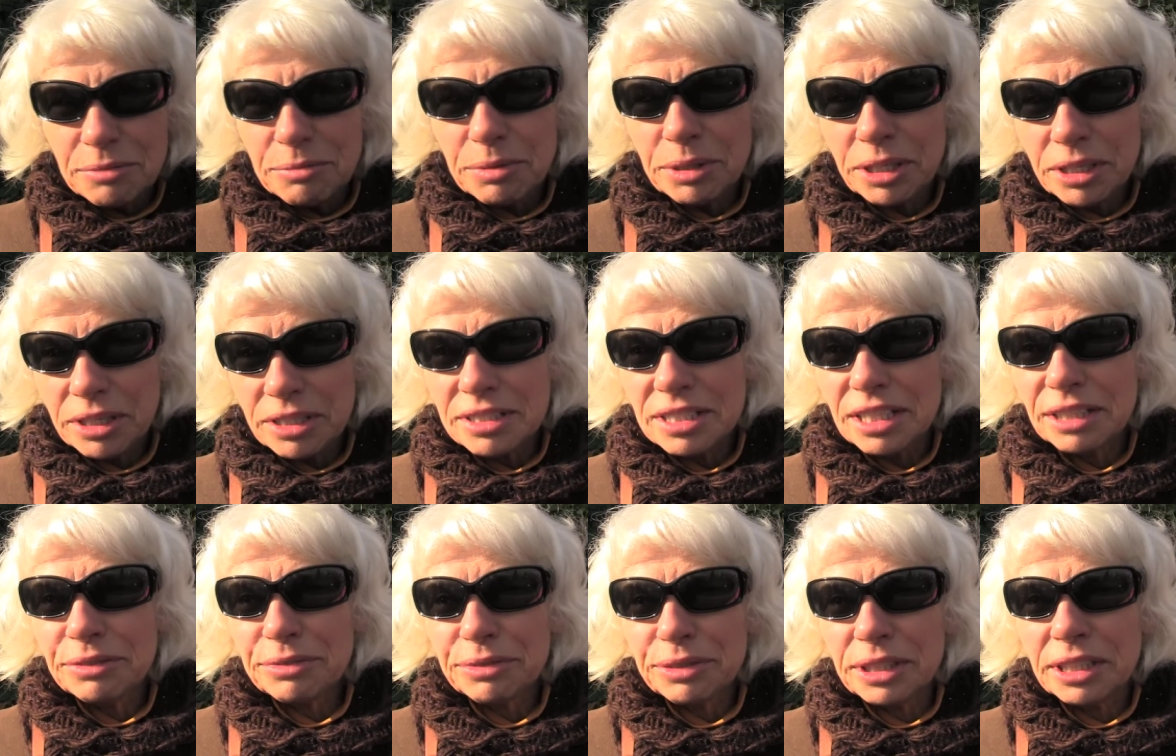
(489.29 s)
Because
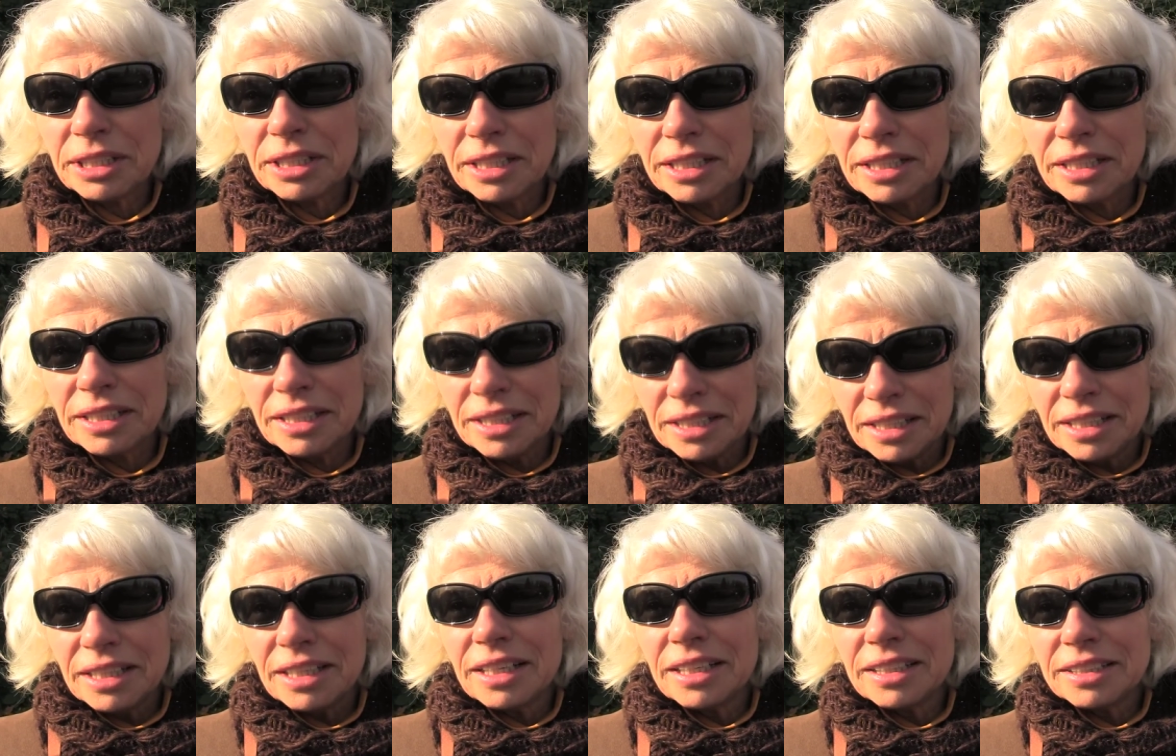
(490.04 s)
I feel
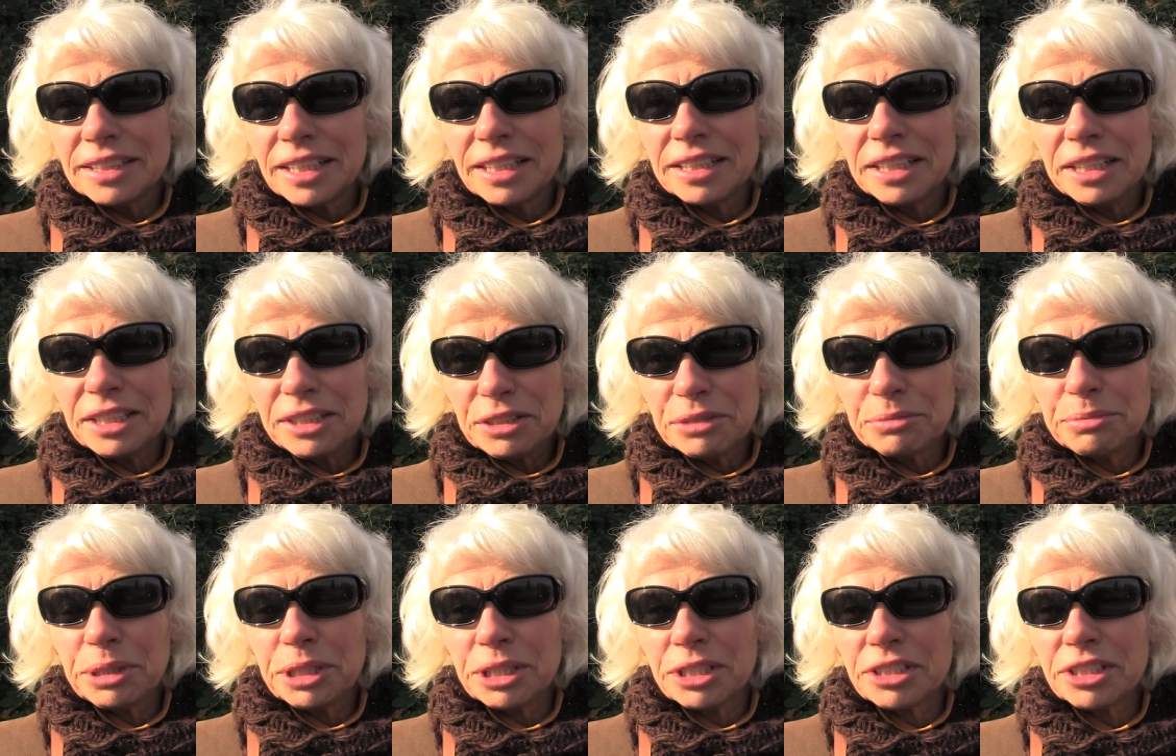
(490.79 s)
there need
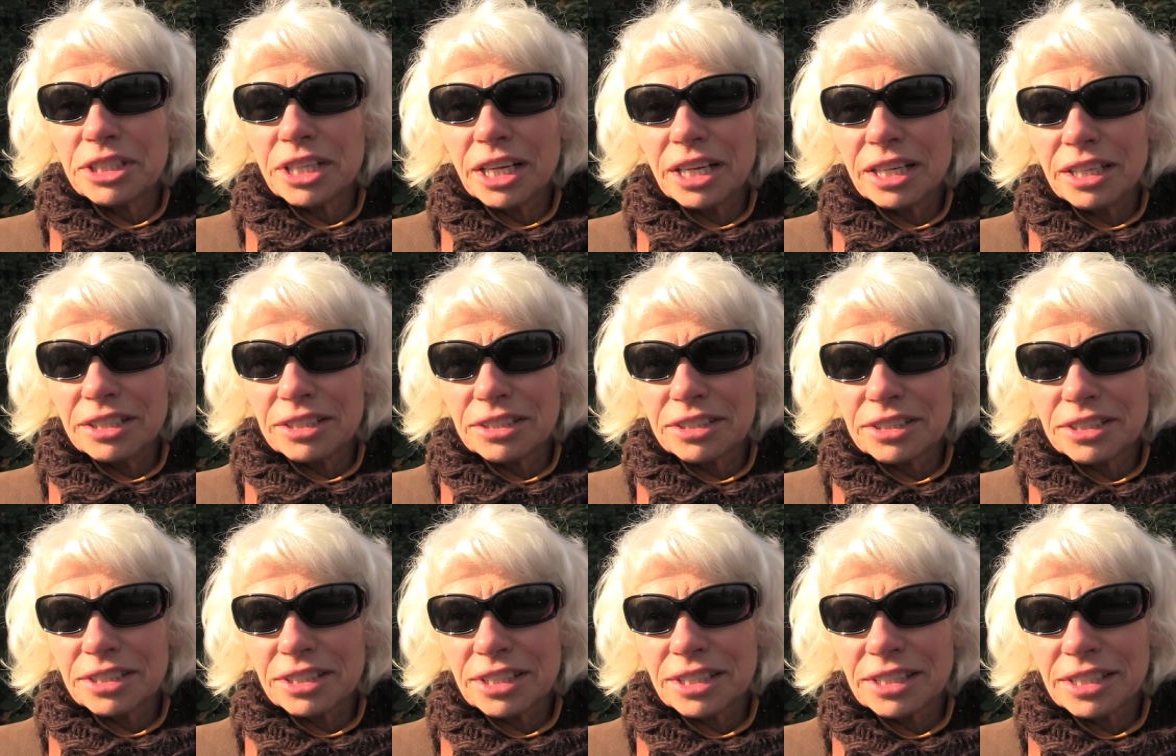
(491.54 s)
to be a change,
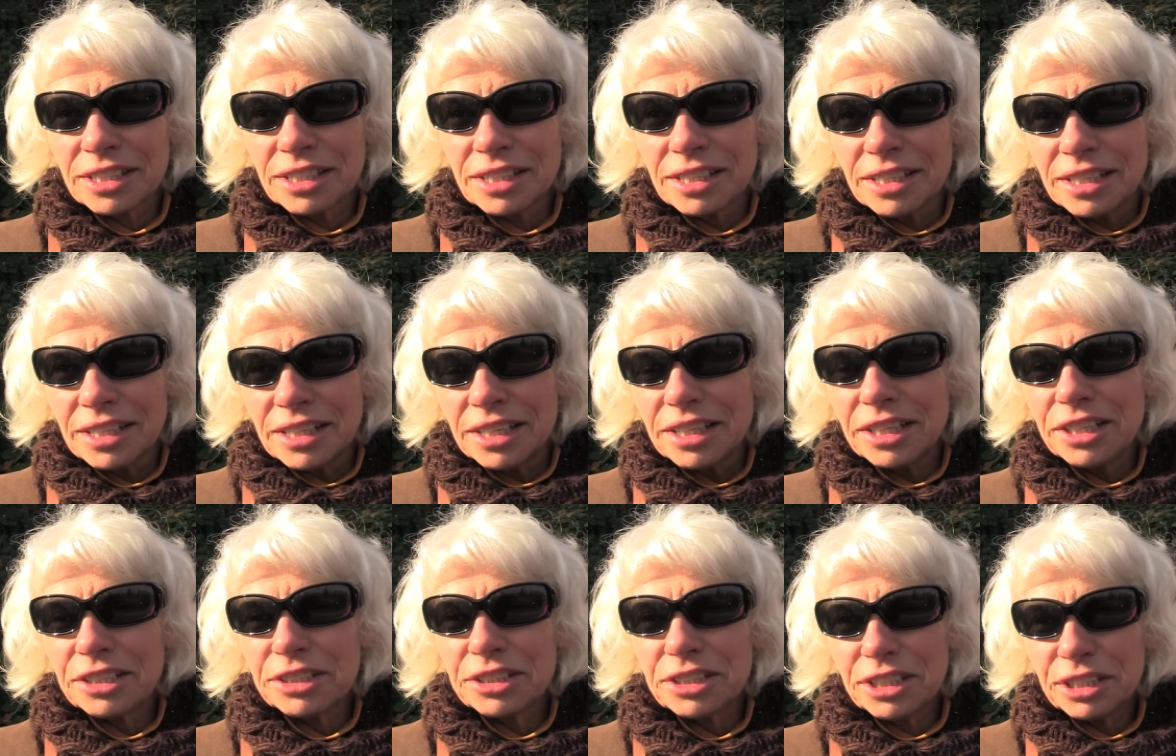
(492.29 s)

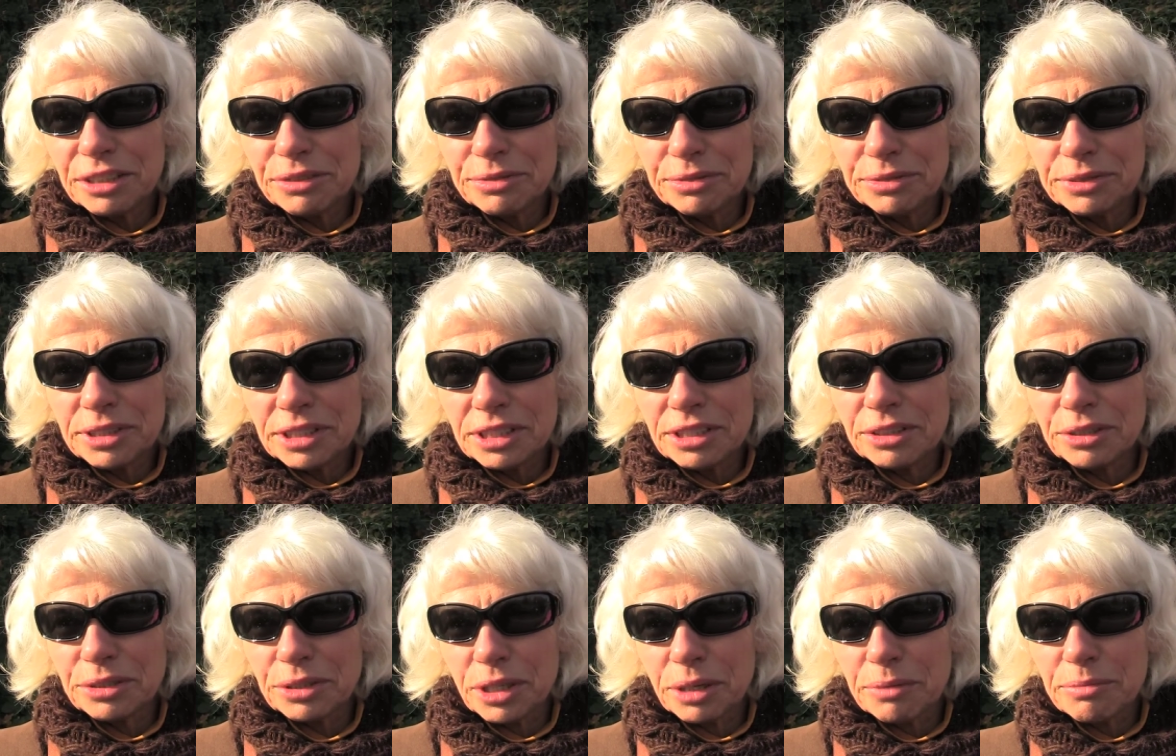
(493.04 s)
a shift
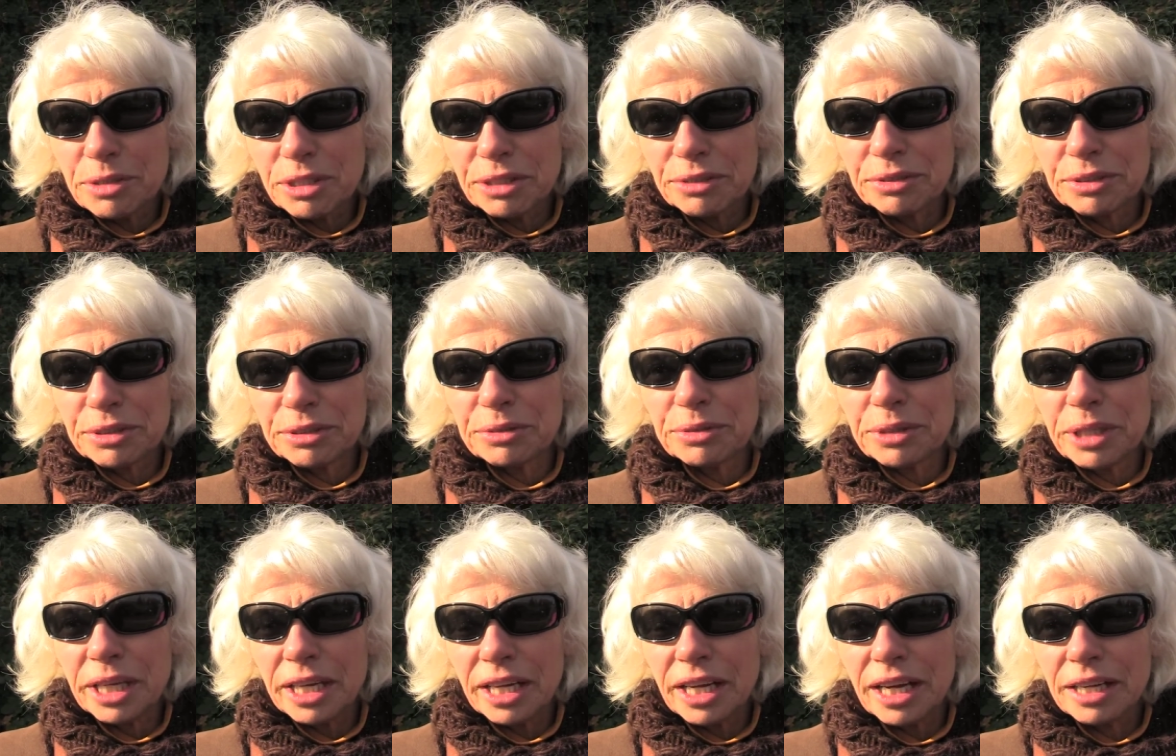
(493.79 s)
in terms of the
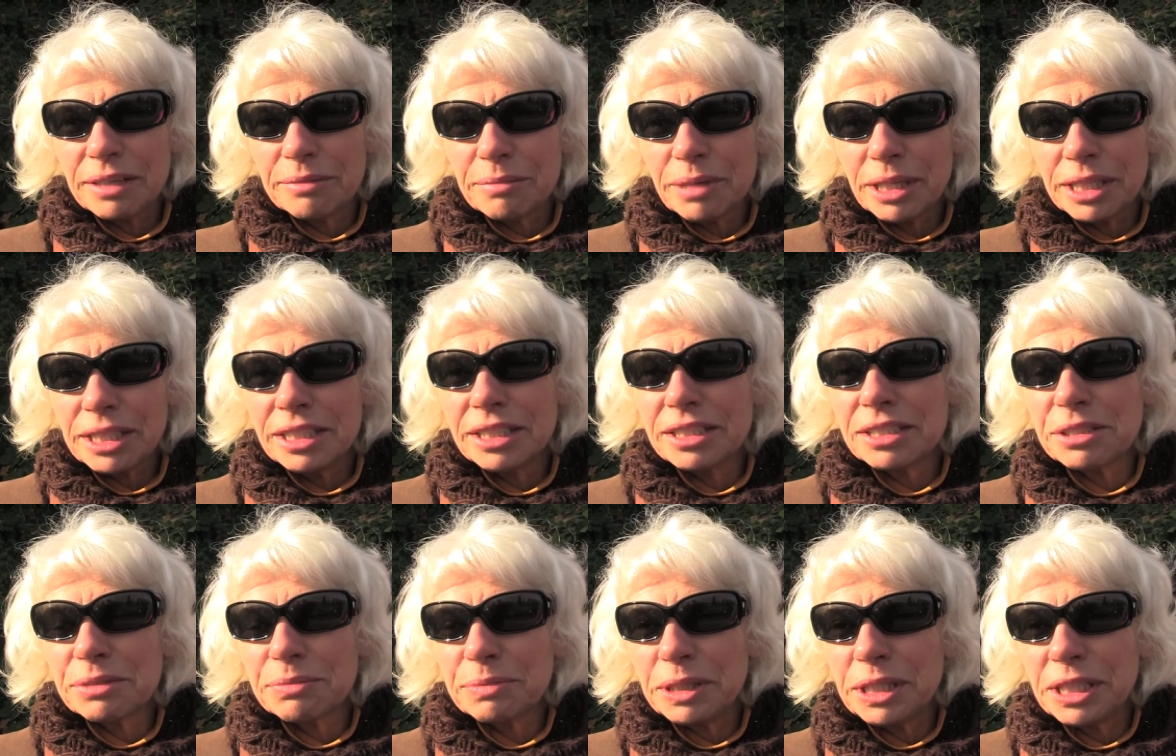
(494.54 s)
way money
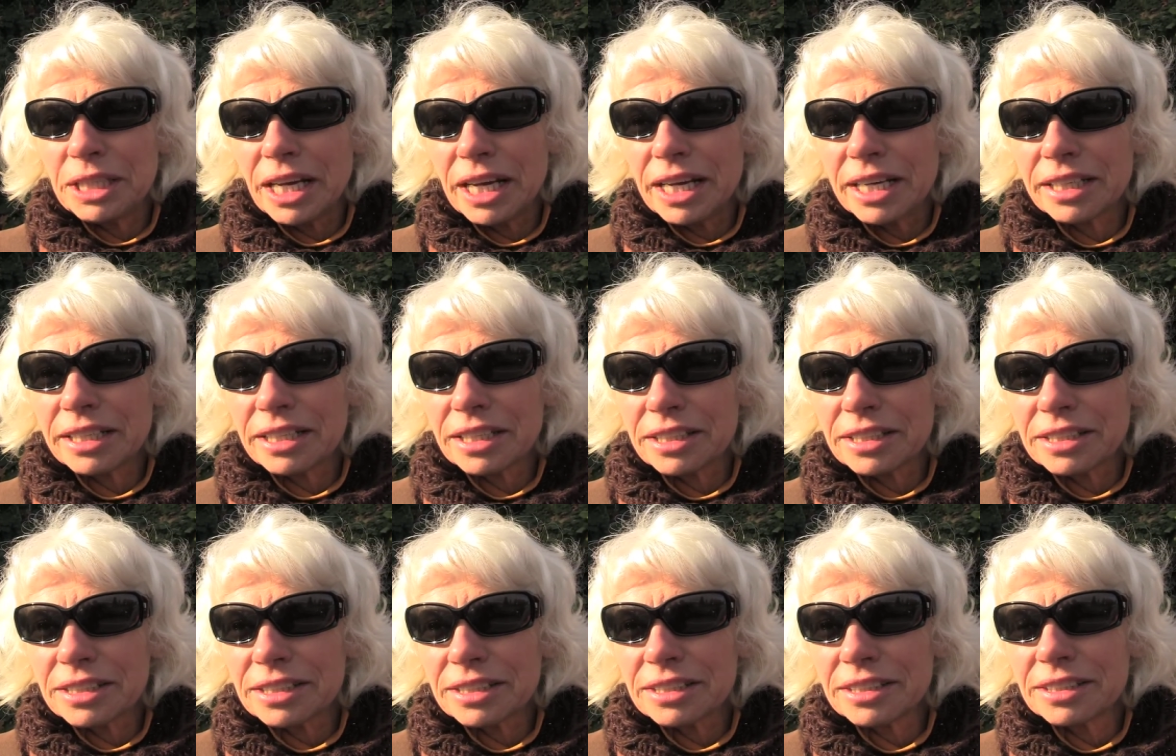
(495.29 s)
is being handled.
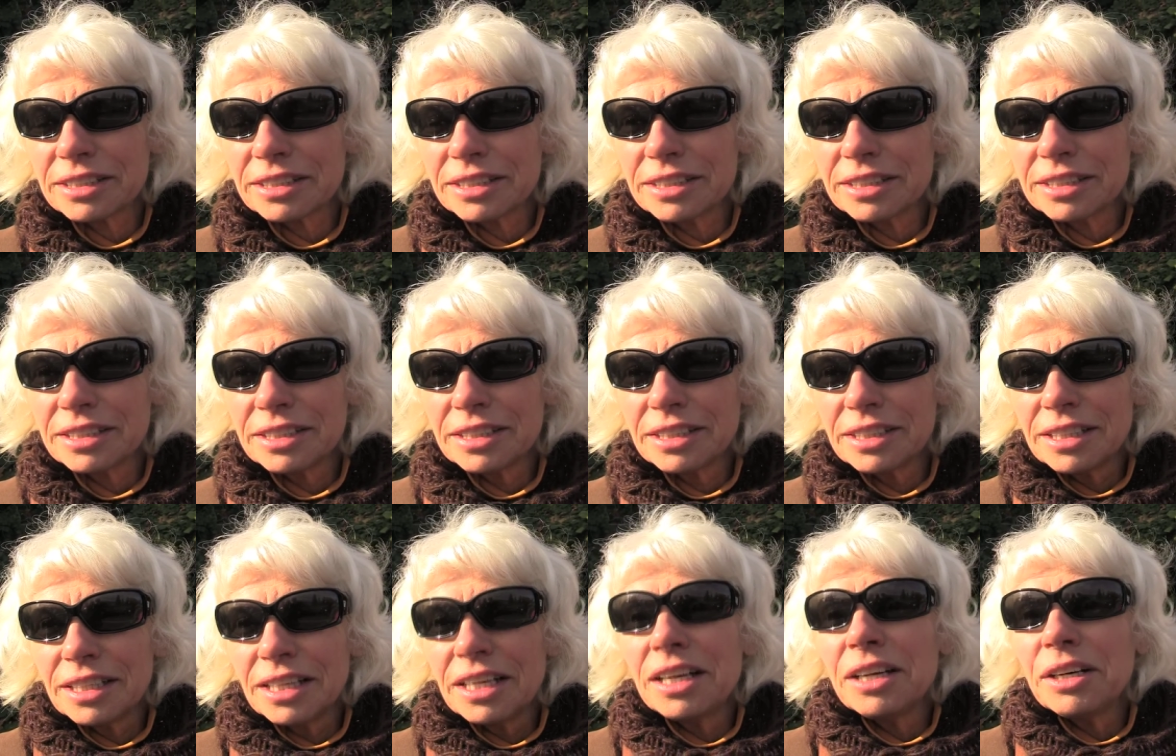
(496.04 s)

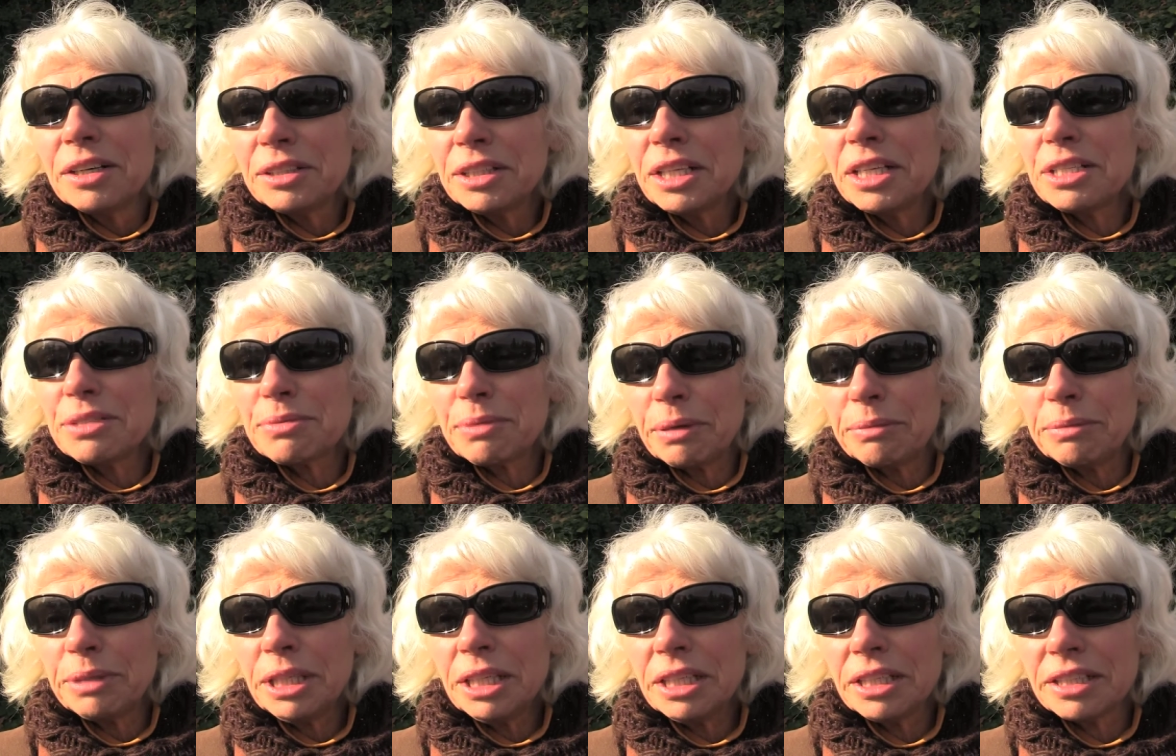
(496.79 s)
Well, that's why
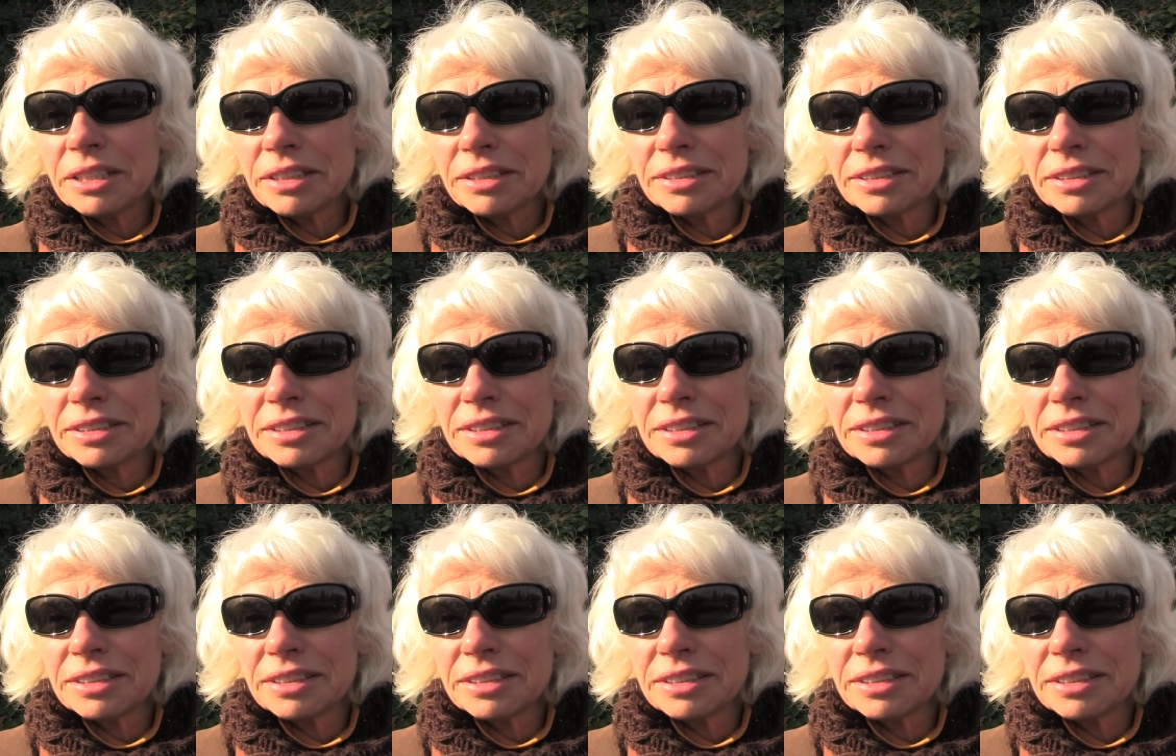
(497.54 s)
I'm here.